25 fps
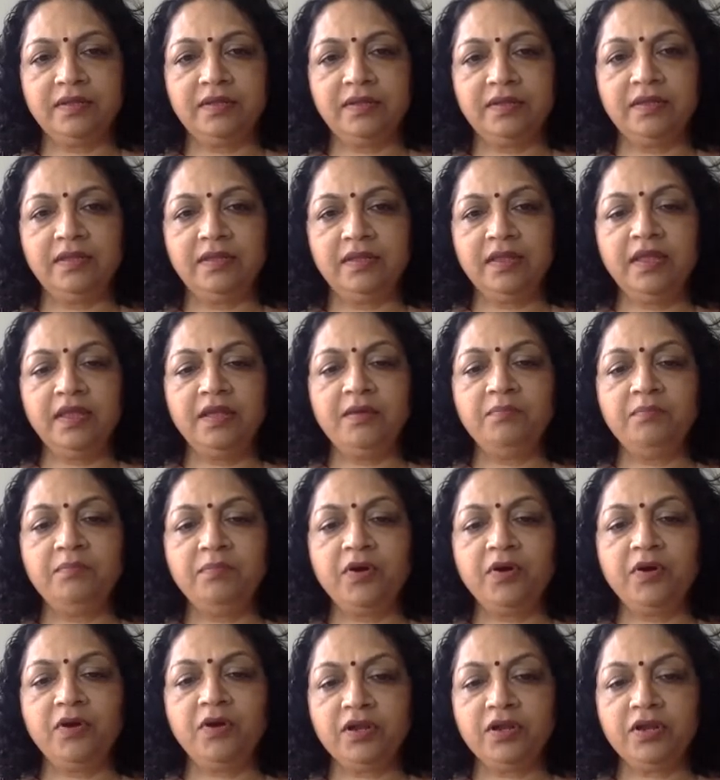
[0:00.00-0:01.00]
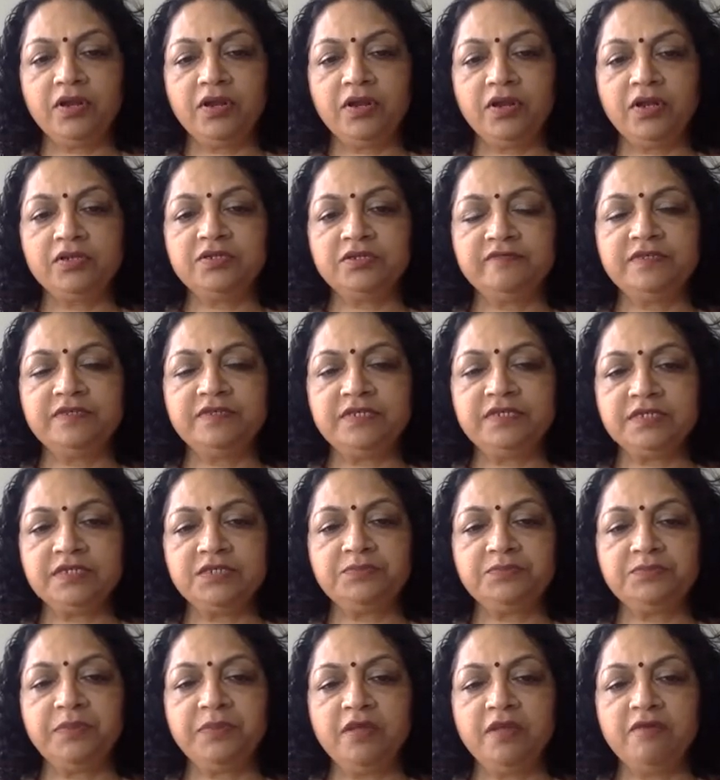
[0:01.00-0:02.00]
the importance of
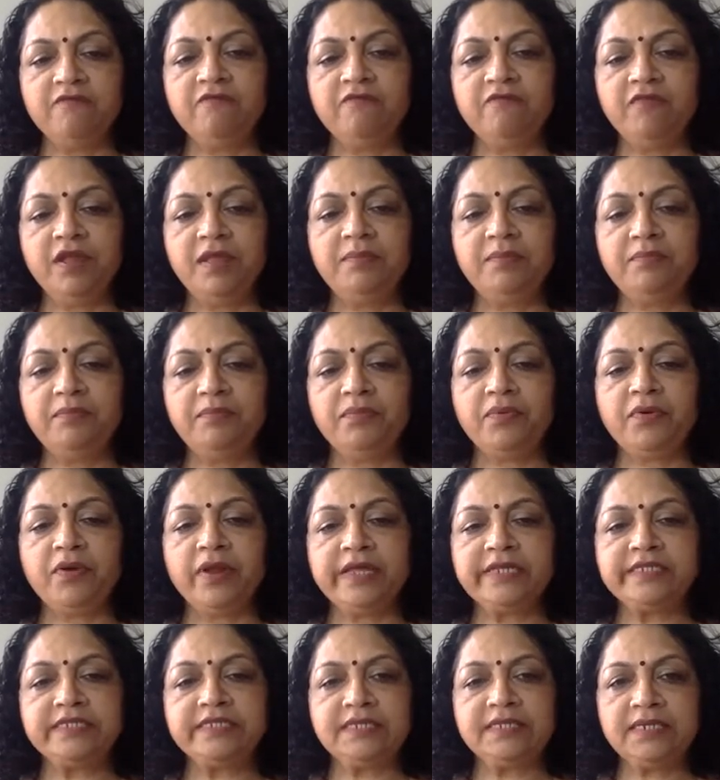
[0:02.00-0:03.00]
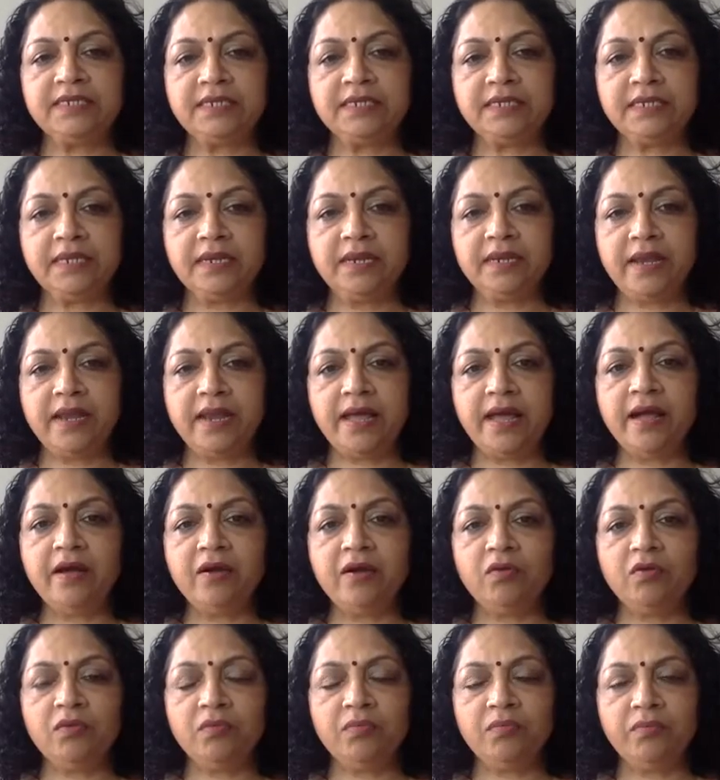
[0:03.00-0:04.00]
just being fully present
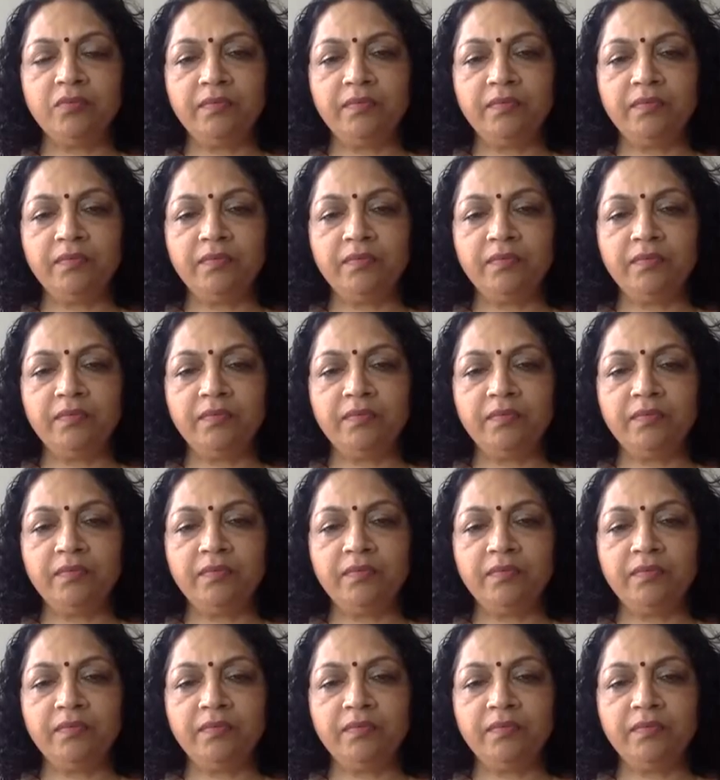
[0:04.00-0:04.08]
now,